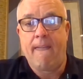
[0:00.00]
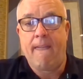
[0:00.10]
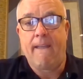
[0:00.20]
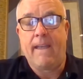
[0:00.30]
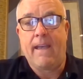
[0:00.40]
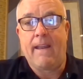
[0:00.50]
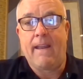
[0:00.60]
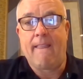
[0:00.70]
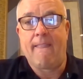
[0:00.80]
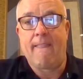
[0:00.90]
And
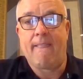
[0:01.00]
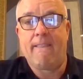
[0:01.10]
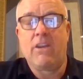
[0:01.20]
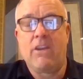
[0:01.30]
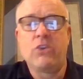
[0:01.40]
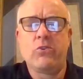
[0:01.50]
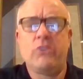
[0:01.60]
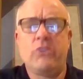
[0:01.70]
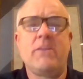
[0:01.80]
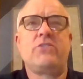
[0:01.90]
you know,
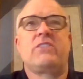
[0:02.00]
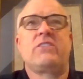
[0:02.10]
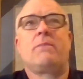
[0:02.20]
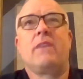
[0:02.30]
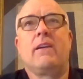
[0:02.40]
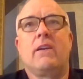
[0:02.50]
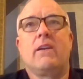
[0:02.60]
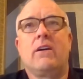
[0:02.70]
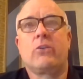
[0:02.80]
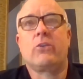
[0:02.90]
you mentioned something
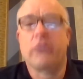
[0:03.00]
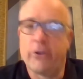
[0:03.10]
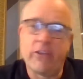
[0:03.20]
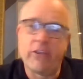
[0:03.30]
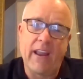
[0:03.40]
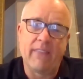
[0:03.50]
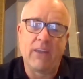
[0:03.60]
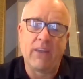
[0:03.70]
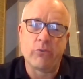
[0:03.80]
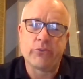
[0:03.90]
earlier that I
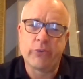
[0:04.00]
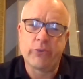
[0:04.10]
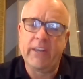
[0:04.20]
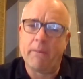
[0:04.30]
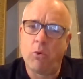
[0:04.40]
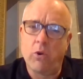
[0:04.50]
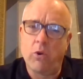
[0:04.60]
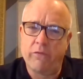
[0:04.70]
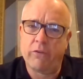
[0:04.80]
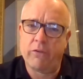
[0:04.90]
think was really
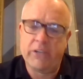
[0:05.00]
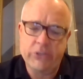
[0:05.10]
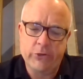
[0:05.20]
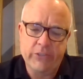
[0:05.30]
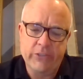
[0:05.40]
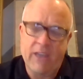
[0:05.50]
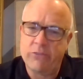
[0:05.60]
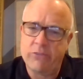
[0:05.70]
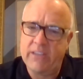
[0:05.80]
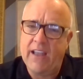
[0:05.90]
important for listeners, and that
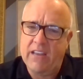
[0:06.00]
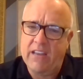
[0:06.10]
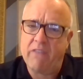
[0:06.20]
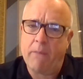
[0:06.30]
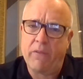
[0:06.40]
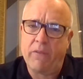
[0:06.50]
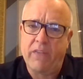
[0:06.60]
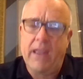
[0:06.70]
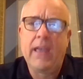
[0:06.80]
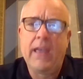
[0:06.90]
was the idea of
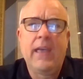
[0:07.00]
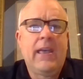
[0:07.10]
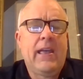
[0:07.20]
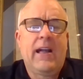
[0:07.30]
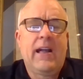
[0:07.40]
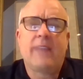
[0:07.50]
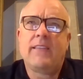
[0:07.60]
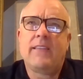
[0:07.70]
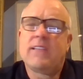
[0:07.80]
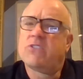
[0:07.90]
empathy. I
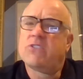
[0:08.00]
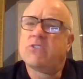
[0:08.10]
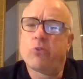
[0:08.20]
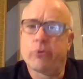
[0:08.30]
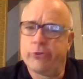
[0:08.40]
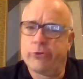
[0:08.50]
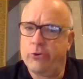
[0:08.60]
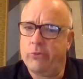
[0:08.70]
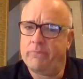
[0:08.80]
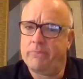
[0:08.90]
think that's so
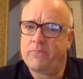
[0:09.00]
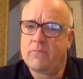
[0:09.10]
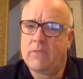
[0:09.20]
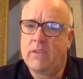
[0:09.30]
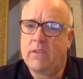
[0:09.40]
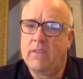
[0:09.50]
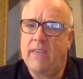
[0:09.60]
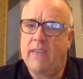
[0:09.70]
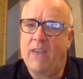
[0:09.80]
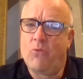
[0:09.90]
crucial
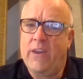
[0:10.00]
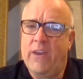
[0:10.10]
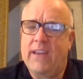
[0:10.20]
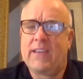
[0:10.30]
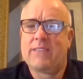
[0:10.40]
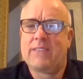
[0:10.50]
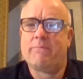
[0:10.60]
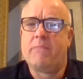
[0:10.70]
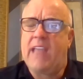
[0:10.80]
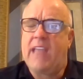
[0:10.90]
that we
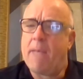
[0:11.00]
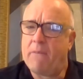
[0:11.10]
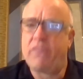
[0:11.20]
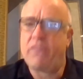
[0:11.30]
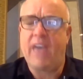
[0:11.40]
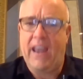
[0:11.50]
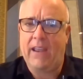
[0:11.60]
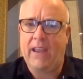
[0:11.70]
be empathetic